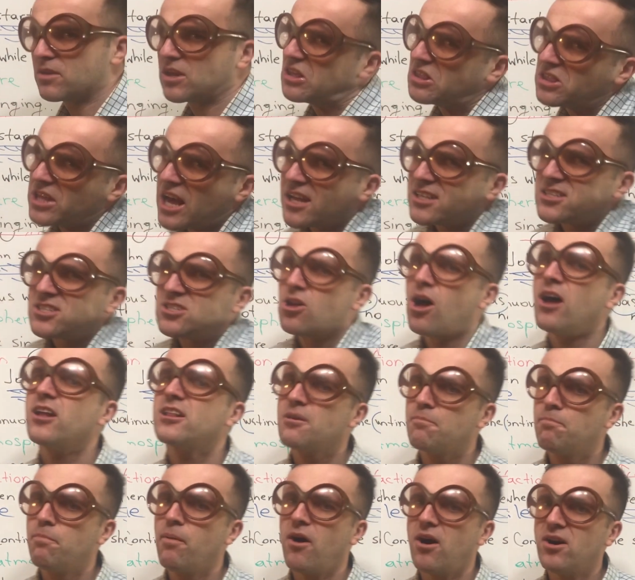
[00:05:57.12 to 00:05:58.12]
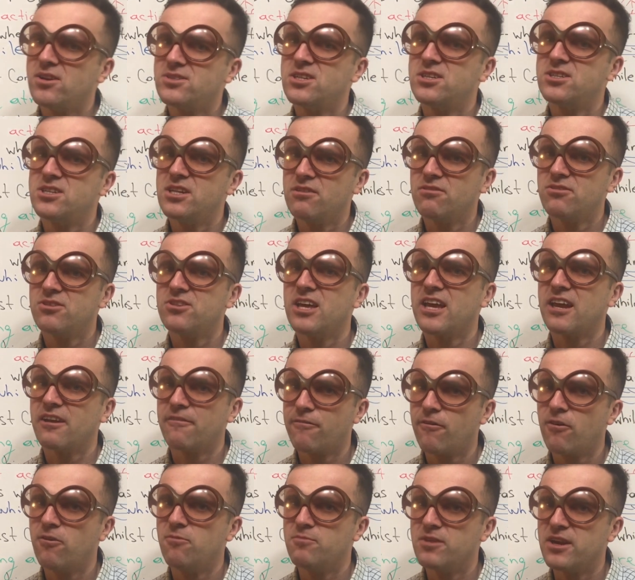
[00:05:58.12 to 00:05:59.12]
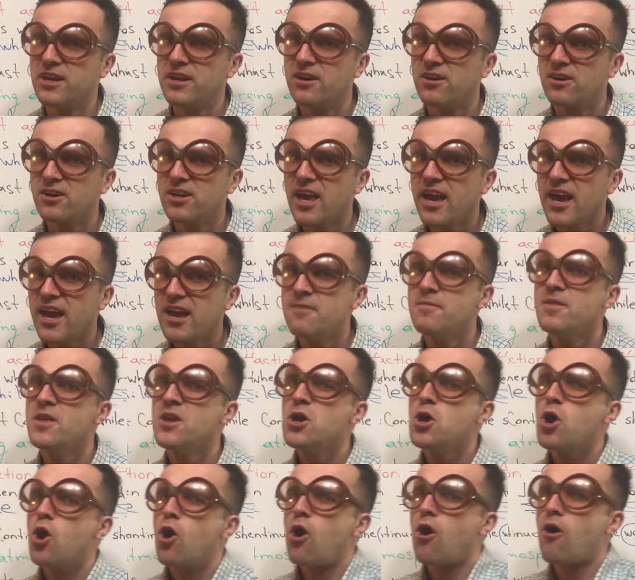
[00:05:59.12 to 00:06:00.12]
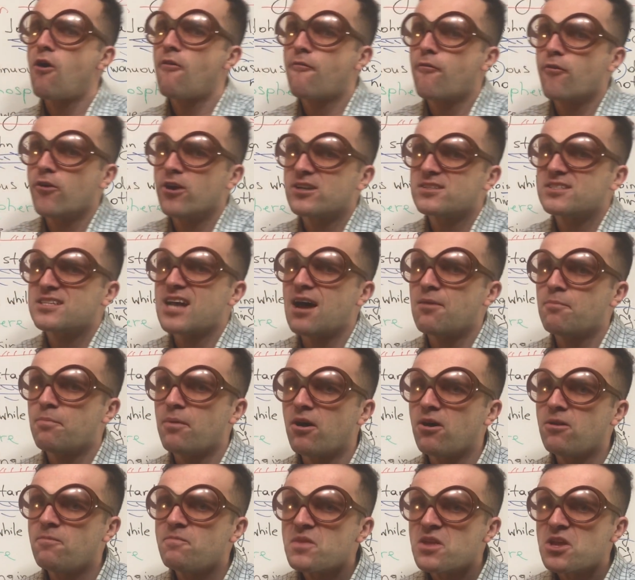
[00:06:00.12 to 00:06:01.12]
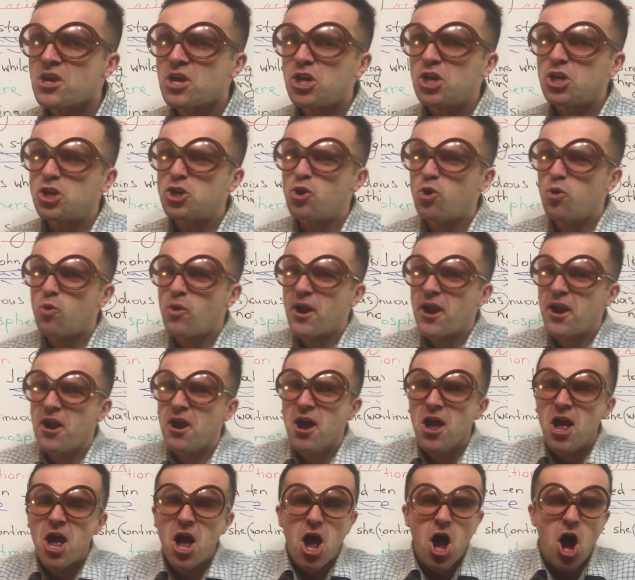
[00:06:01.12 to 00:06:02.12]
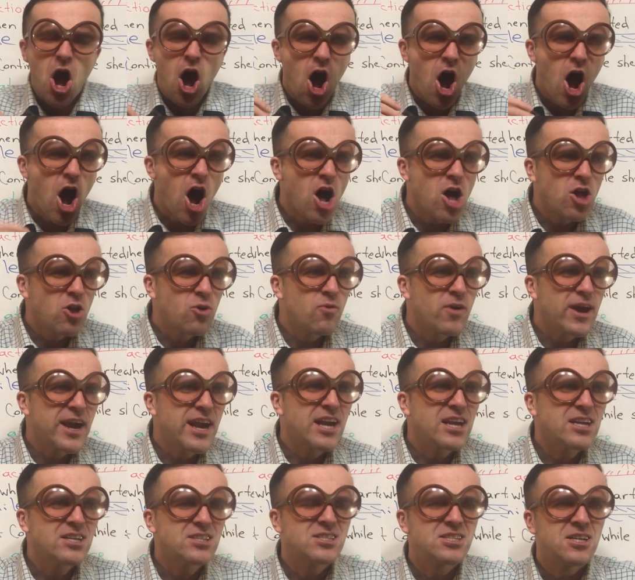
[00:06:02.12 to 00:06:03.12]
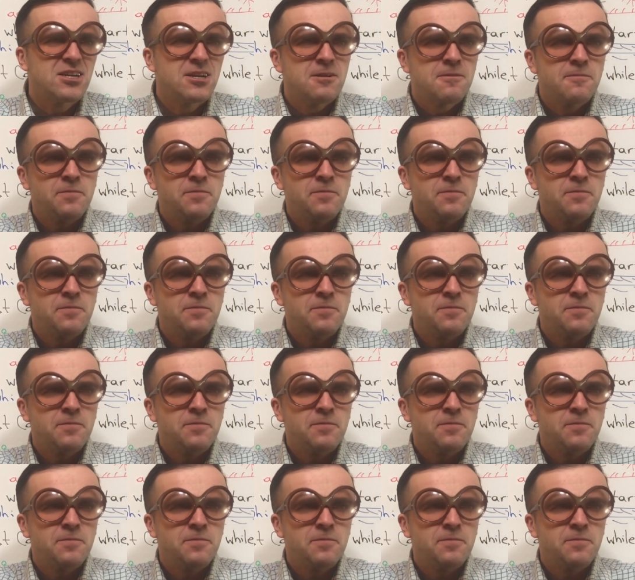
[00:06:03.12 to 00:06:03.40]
me. That's not a positive thing for me, okay? Or for example, you were always